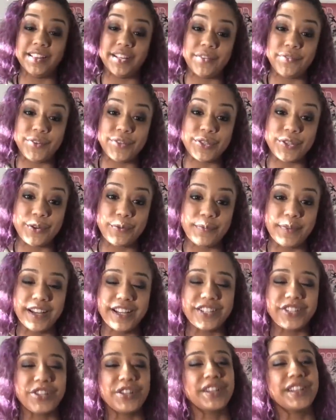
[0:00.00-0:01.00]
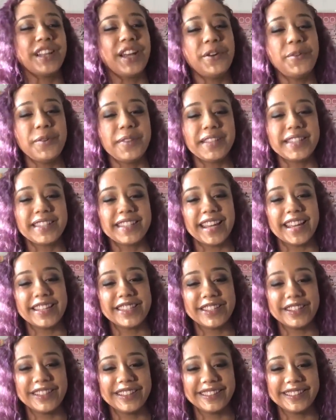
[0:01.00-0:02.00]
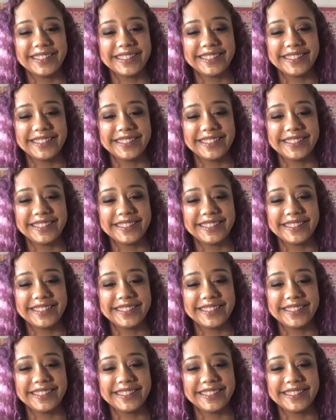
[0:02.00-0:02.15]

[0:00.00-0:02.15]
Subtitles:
love you so much. Good luck with this, Cancer.